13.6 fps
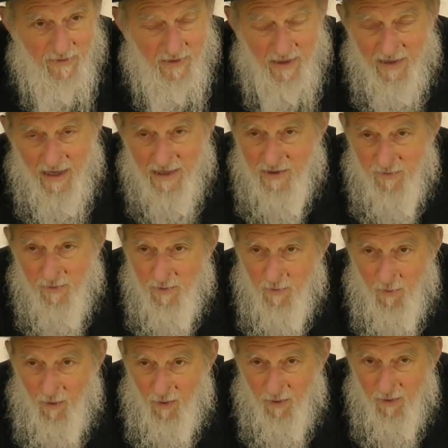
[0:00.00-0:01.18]
Detached from the
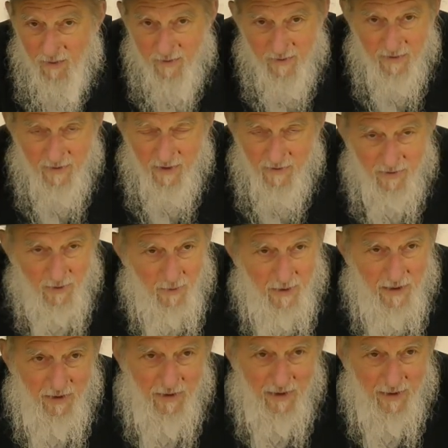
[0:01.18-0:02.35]
wall, doesn't do
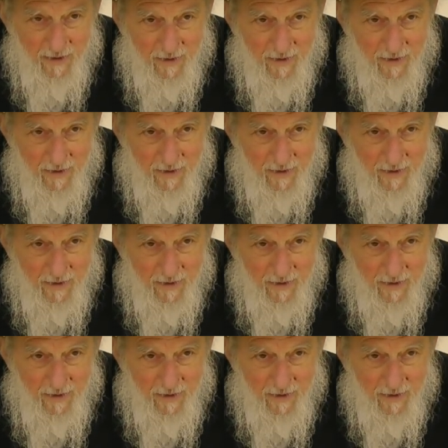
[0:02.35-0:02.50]
anything.